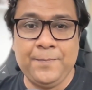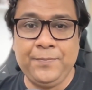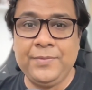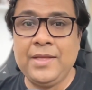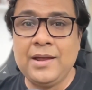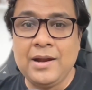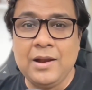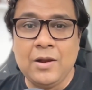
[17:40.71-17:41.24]

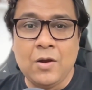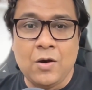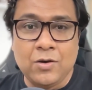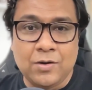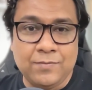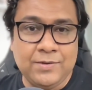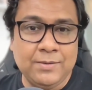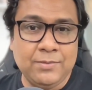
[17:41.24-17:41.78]
There are a lot
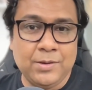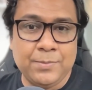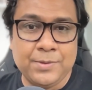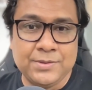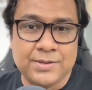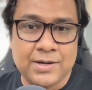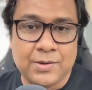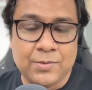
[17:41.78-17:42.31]
of
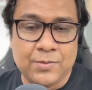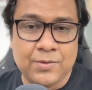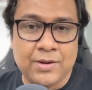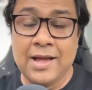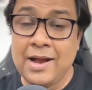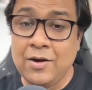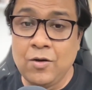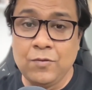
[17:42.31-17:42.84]
developers around.
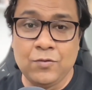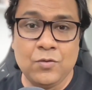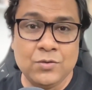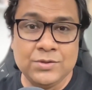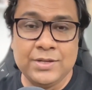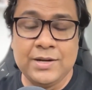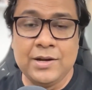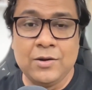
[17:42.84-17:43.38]
And of
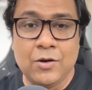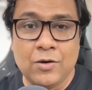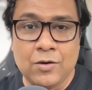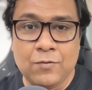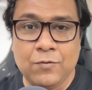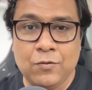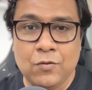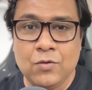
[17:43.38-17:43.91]
course, there are a lot
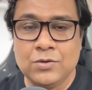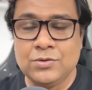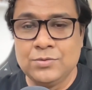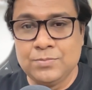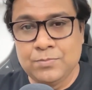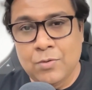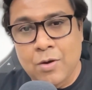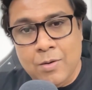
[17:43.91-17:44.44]
of folks
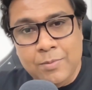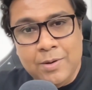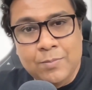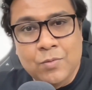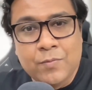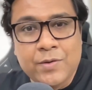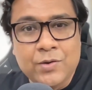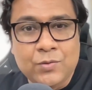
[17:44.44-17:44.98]
probably
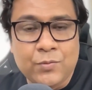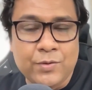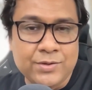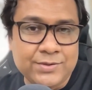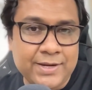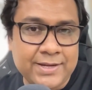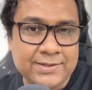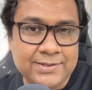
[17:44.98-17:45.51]
moving
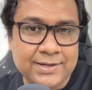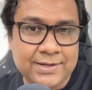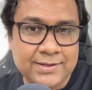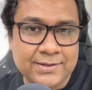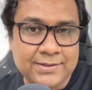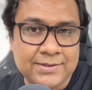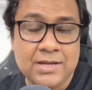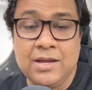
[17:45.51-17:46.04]
towards
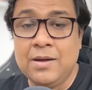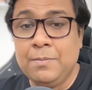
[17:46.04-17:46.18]
Next.js.